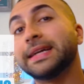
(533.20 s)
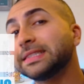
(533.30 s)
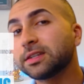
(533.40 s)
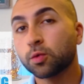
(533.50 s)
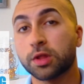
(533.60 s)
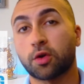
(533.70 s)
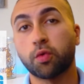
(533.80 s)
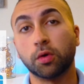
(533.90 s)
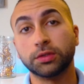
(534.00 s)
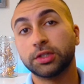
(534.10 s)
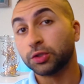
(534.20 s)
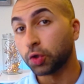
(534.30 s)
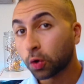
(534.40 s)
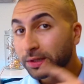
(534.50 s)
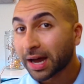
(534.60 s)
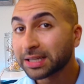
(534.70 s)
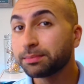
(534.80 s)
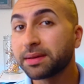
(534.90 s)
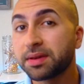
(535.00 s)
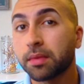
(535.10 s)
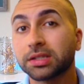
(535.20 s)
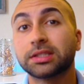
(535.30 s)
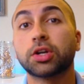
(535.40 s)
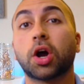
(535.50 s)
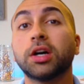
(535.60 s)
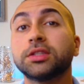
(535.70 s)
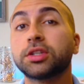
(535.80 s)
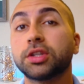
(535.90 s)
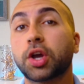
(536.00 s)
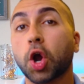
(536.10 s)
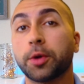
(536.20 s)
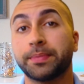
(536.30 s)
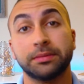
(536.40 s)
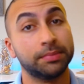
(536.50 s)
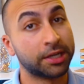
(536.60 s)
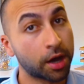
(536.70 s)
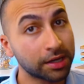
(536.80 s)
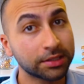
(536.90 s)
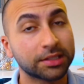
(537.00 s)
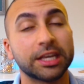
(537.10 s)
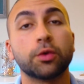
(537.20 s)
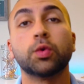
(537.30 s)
Ending with a quote, "Don't hide baby monster under the carpet, because it